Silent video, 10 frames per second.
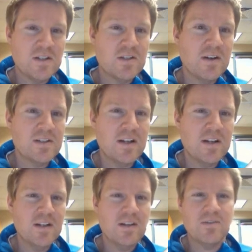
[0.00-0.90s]
as the
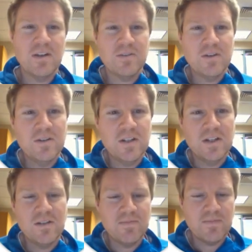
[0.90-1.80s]
Transcontinental Railroad
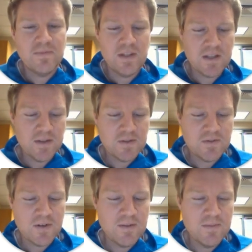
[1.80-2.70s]
that
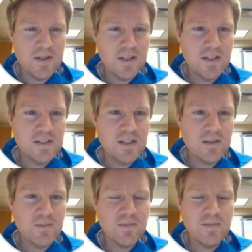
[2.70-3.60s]
comes from the
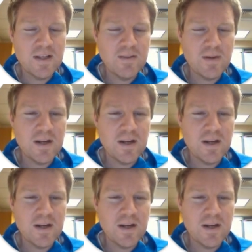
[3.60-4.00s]
steel making